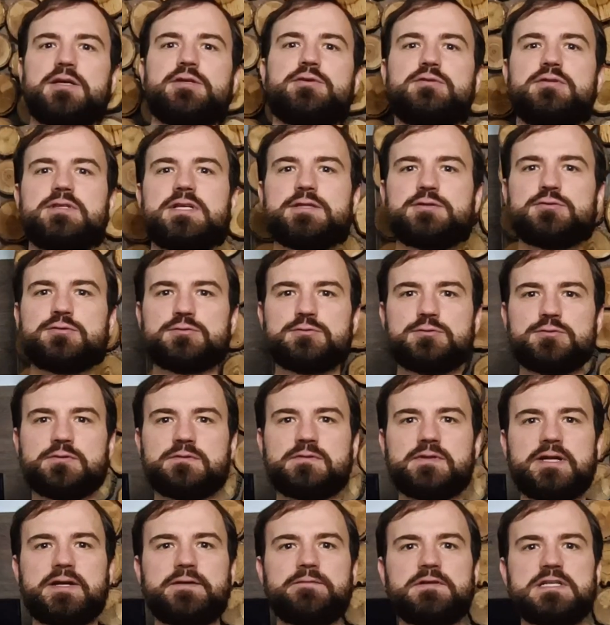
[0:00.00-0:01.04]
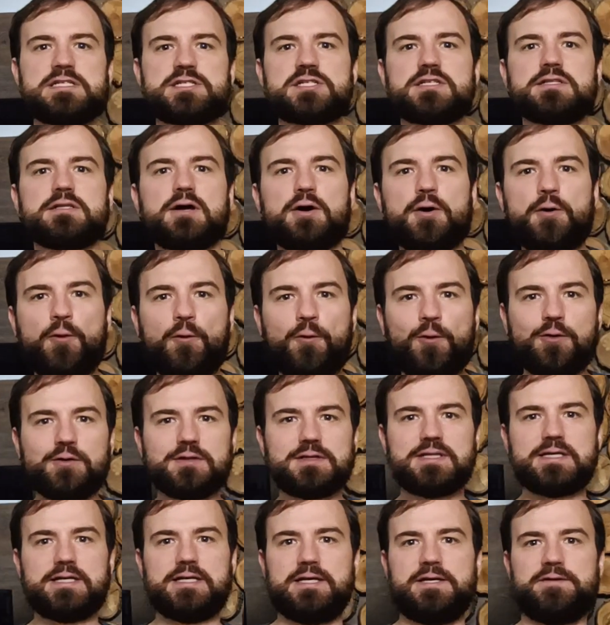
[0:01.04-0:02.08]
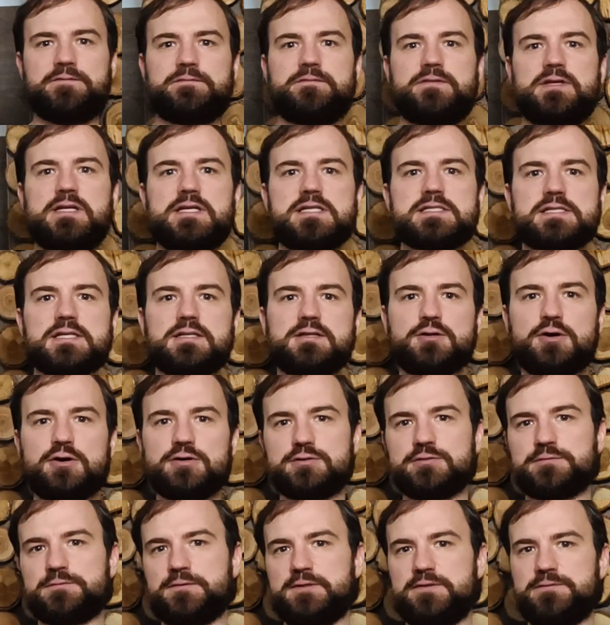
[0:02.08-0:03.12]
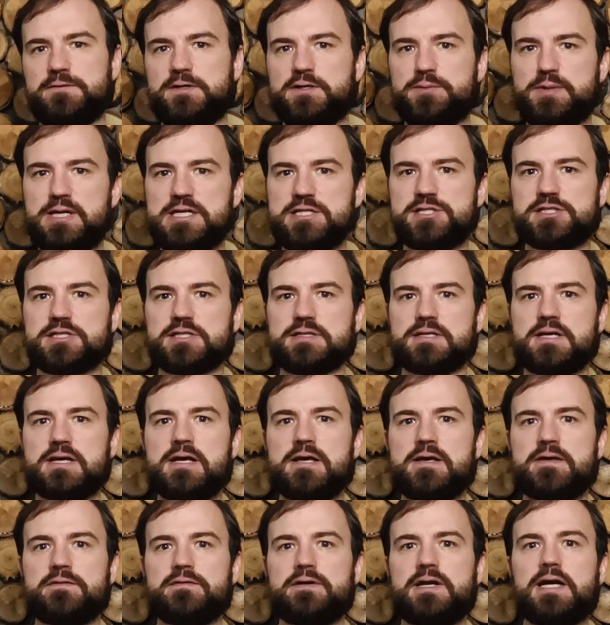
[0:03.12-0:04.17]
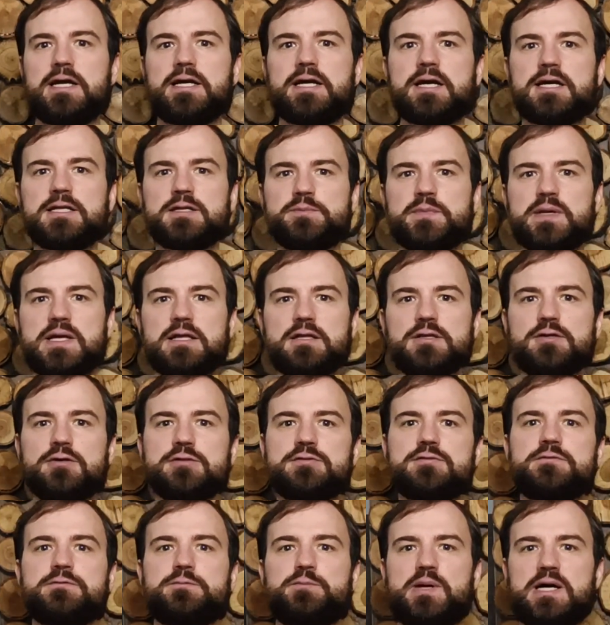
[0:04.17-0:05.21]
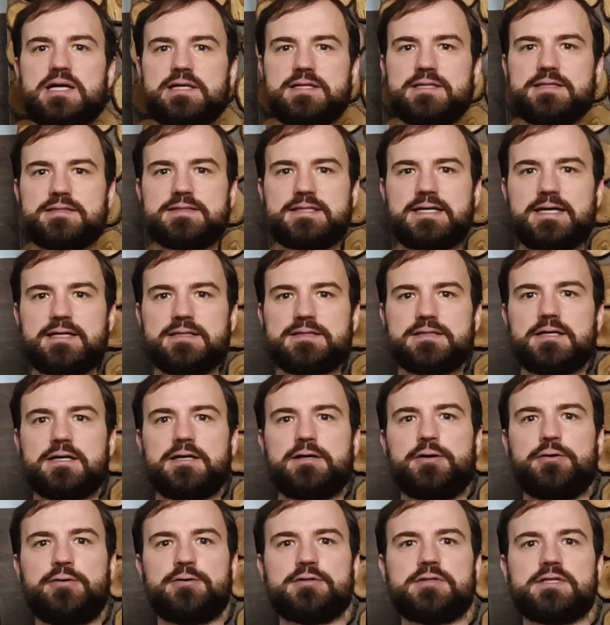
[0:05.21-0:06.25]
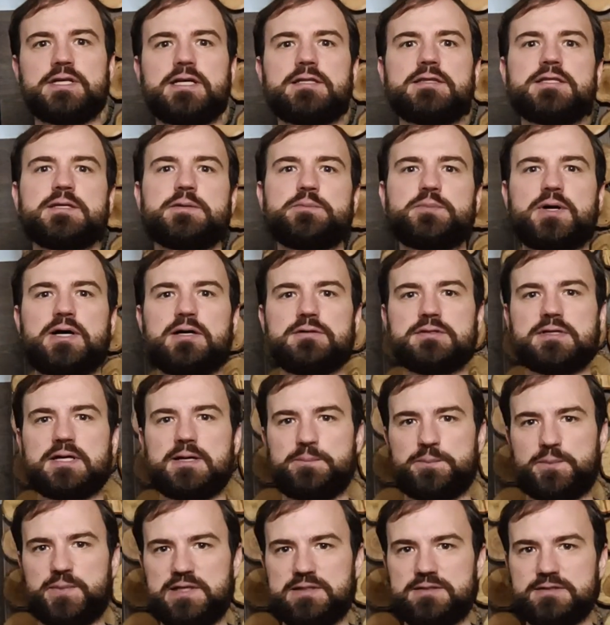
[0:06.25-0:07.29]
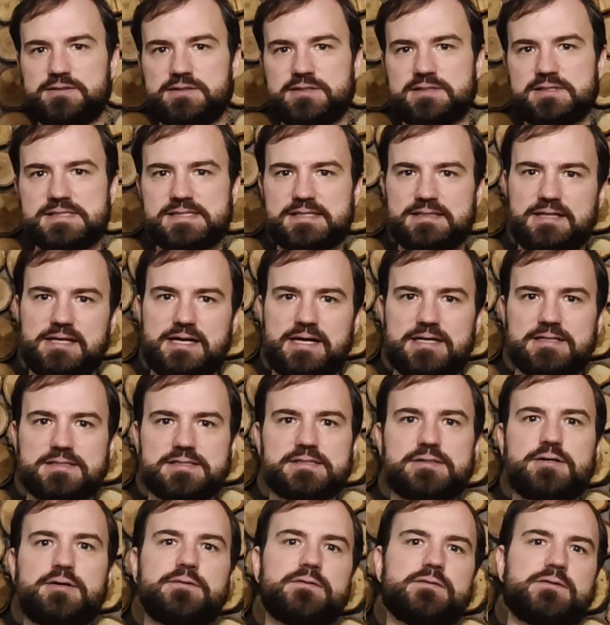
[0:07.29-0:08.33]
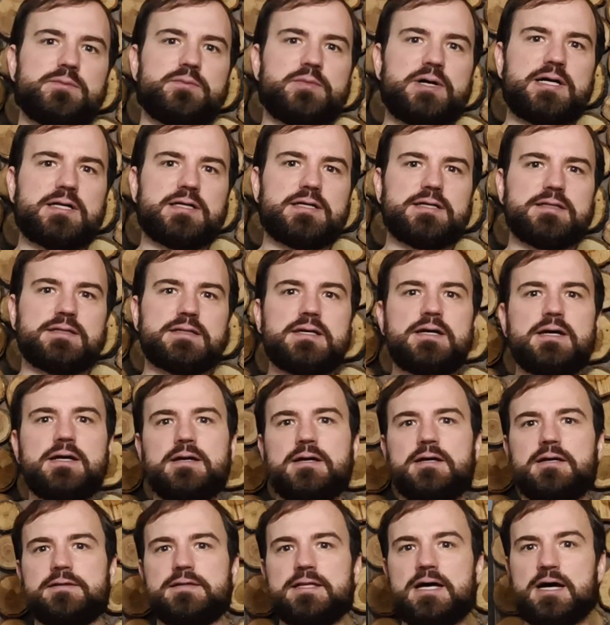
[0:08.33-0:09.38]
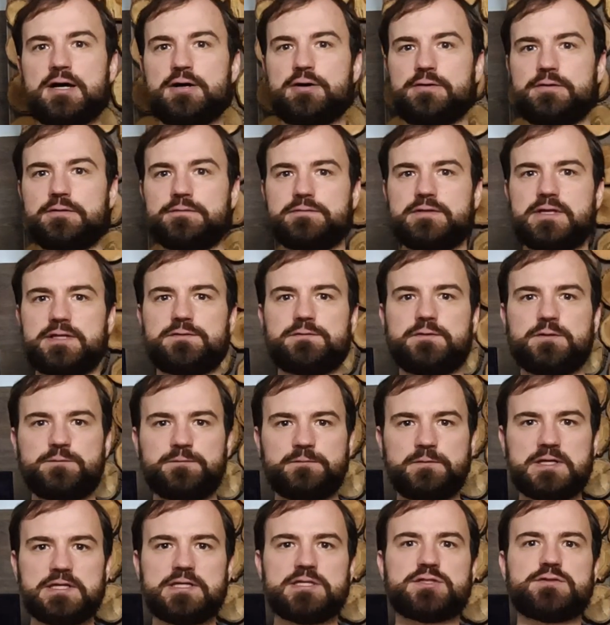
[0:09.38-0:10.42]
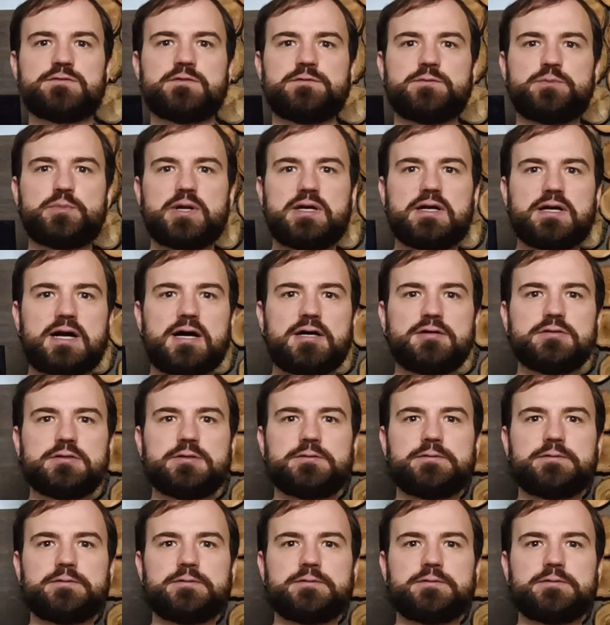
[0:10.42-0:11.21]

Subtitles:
you need to do the revision only if there is a lot of information. There can be a lot of market data or data about competitors' clients on the market. Now that we finished with background